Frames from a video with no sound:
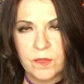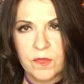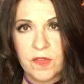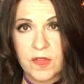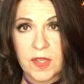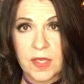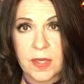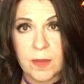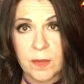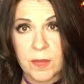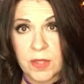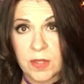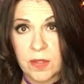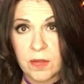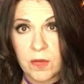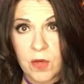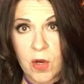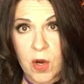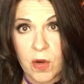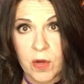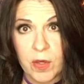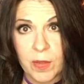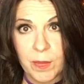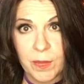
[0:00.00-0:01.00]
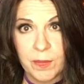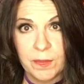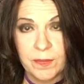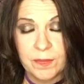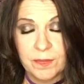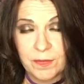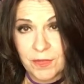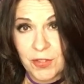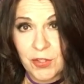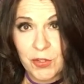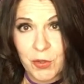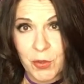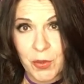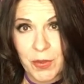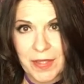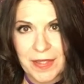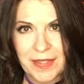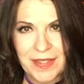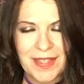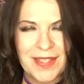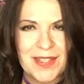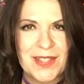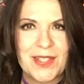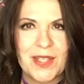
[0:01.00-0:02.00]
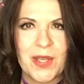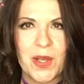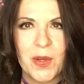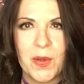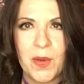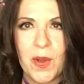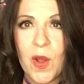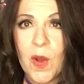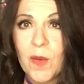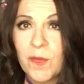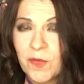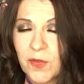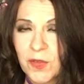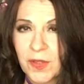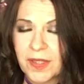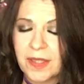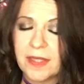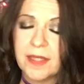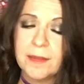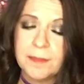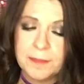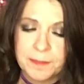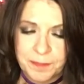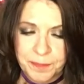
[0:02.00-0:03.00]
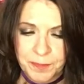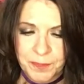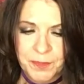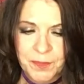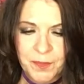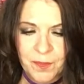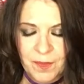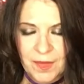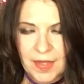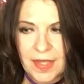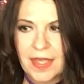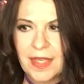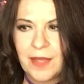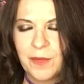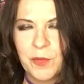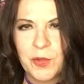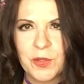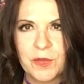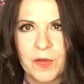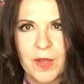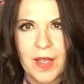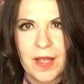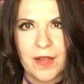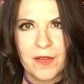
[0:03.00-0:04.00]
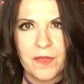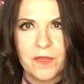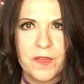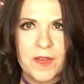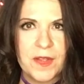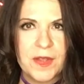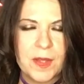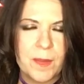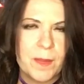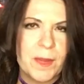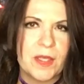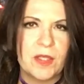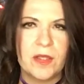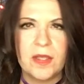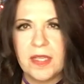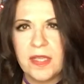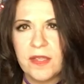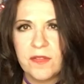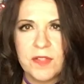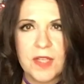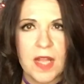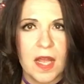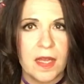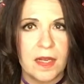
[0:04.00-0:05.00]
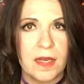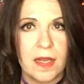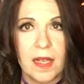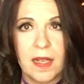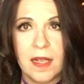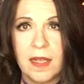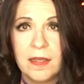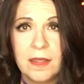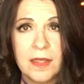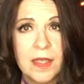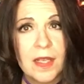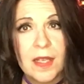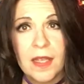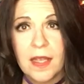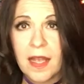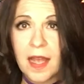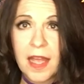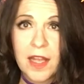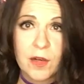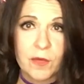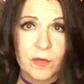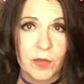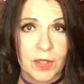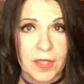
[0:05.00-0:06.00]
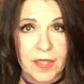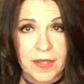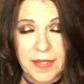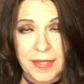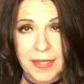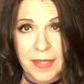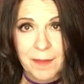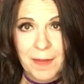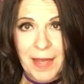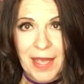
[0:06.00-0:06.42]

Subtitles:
themed horror stories. So hopefully it will fit the bill. And if not, I don't really think it